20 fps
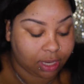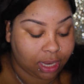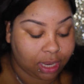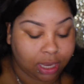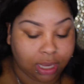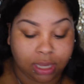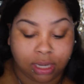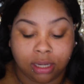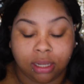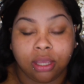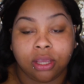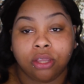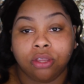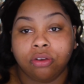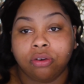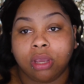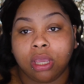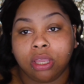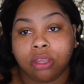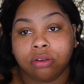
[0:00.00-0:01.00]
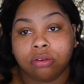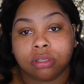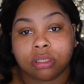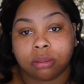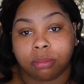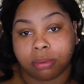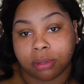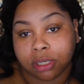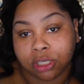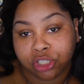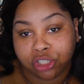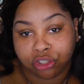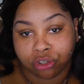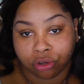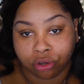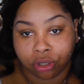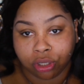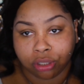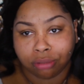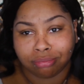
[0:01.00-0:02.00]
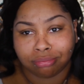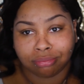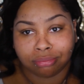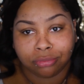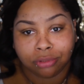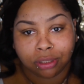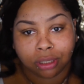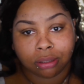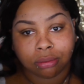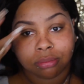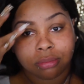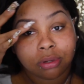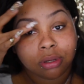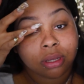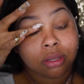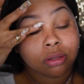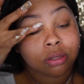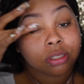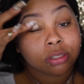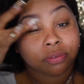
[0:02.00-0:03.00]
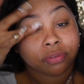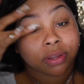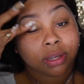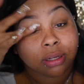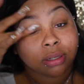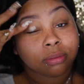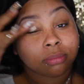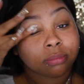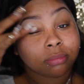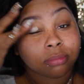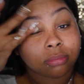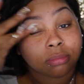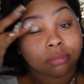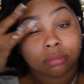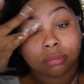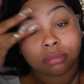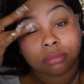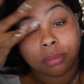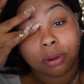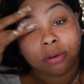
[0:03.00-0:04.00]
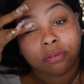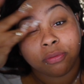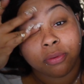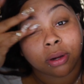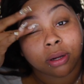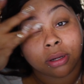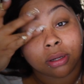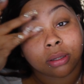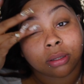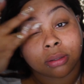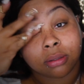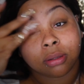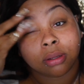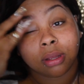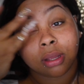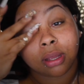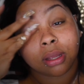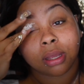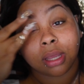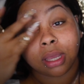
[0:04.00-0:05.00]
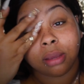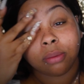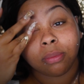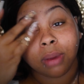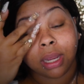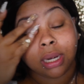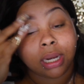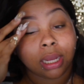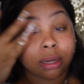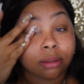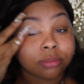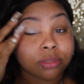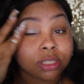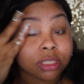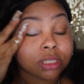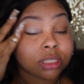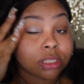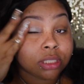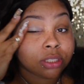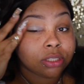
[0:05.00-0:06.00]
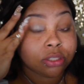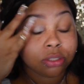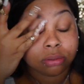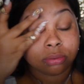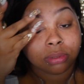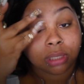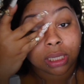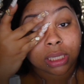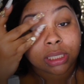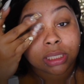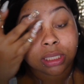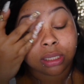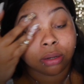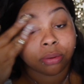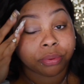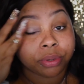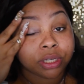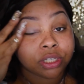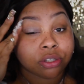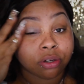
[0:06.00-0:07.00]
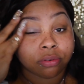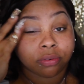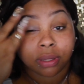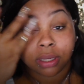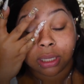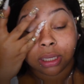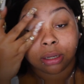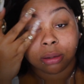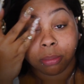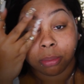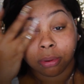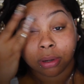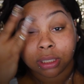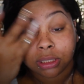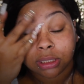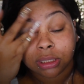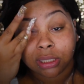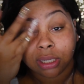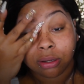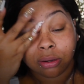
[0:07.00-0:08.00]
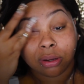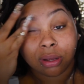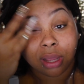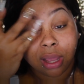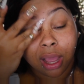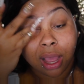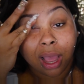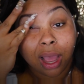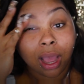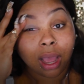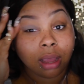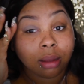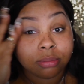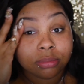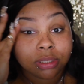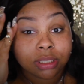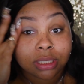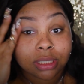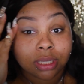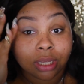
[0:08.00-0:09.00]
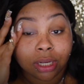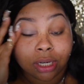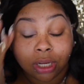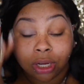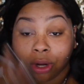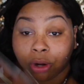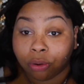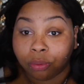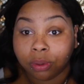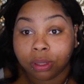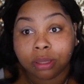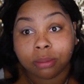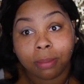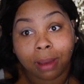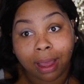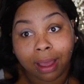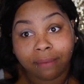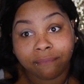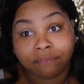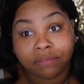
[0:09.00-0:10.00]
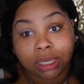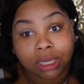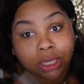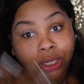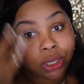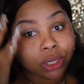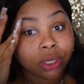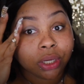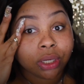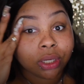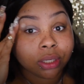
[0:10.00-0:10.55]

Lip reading: And you can use a brush, or you know, you can use your finger. Both work. And right now I'm just too lazy to reach over and get a brush, so I'm just gonna go with my finger.